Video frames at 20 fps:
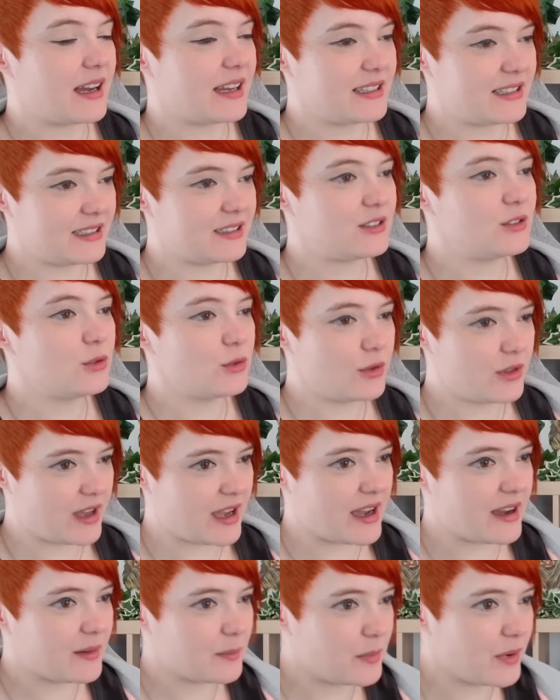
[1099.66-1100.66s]
I did know
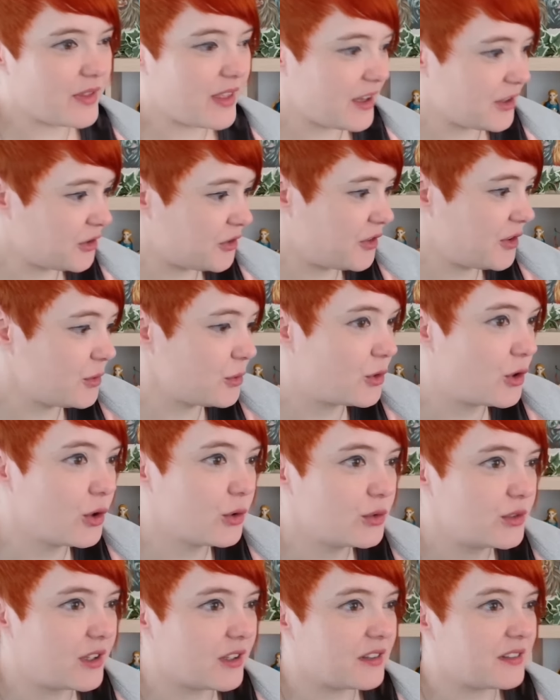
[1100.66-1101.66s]
that, but that's still
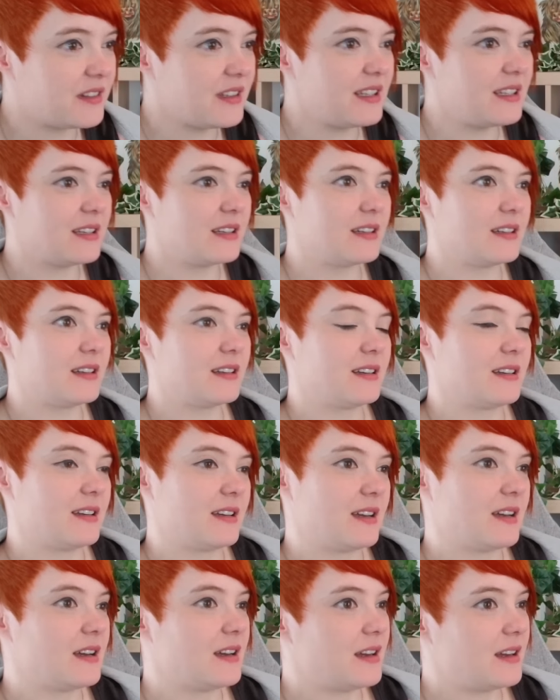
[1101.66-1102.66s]
cool to see.
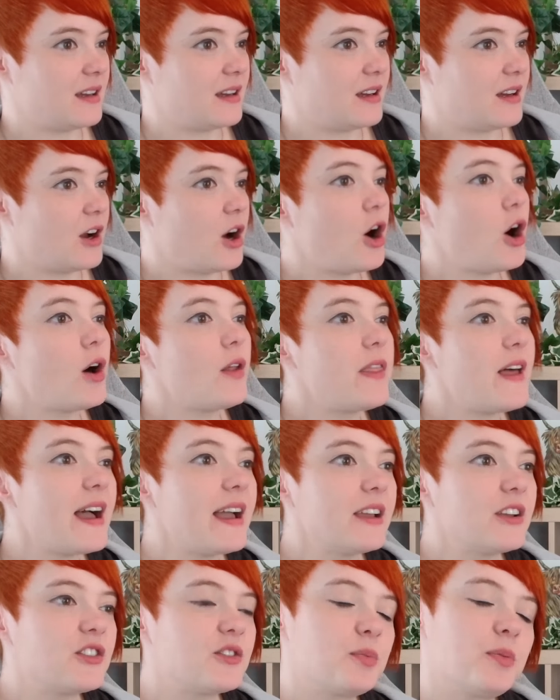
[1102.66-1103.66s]
Oh, that
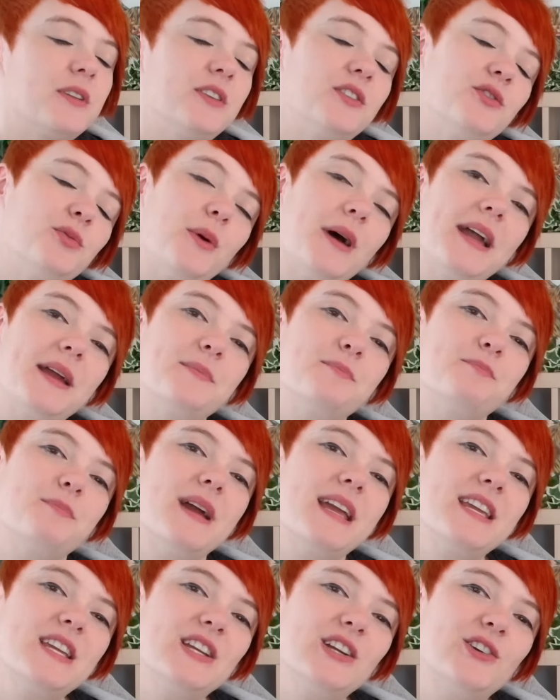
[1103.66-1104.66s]
explains why
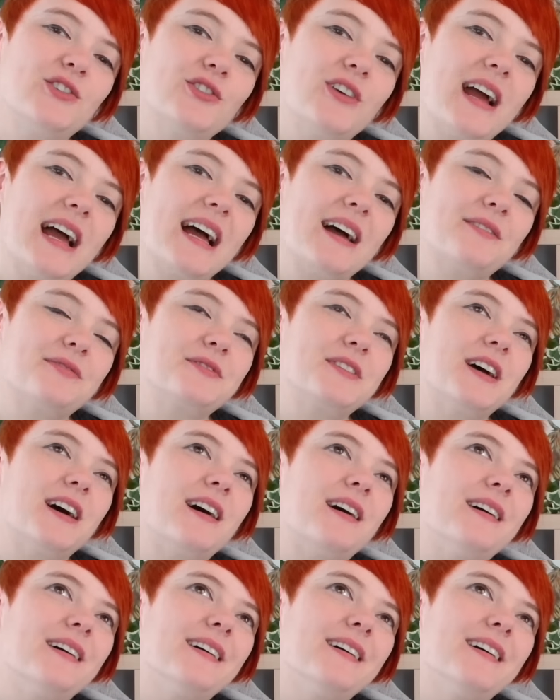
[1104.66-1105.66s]
Minecraft.
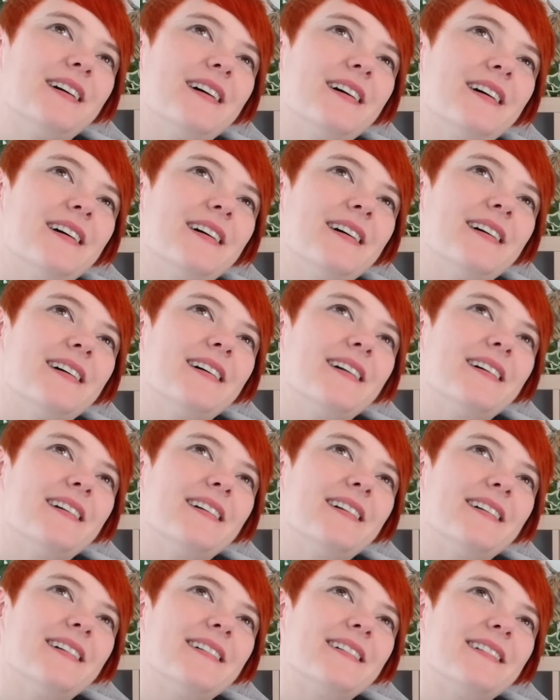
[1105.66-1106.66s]

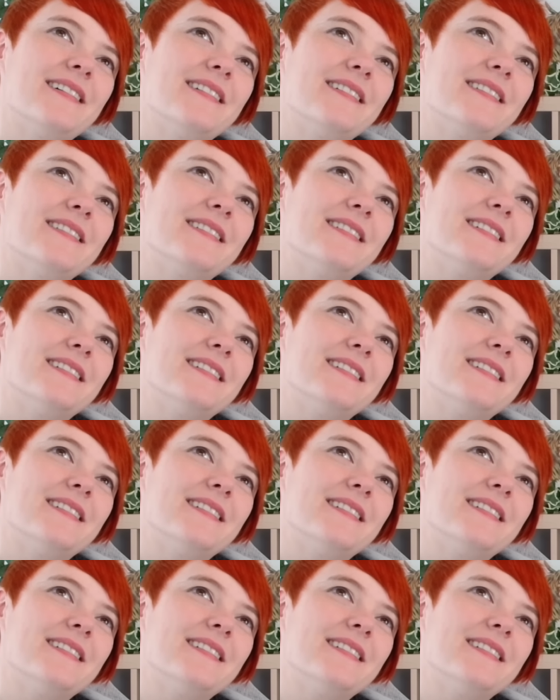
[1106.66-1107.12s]
I